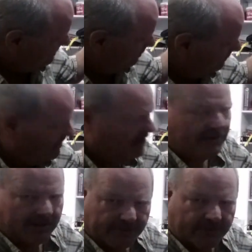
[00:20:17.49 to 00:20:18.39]
or vent
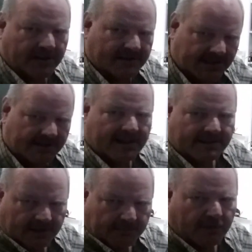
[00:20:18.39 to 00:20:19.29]
on the front, so you're actually